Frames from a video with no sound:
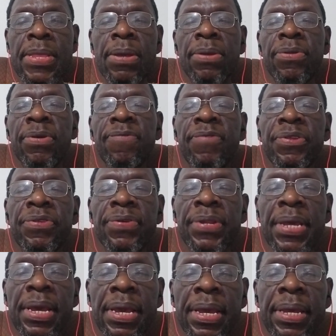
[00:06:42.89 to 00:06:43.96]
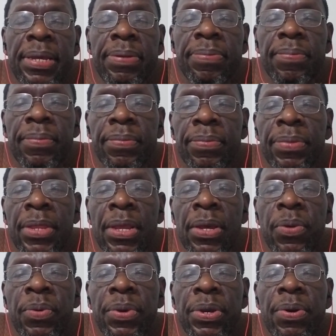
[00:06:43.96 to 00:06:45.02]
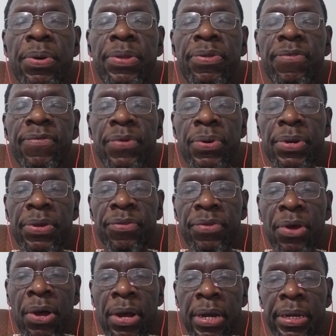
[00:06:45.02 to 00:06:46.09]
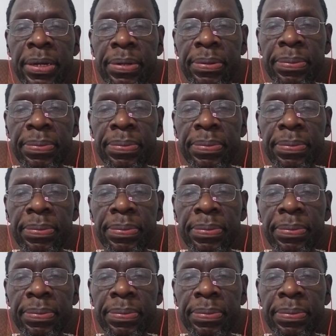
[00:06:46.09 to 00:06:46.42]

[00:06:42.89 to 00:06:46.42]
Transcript: So for today, we're going to focus on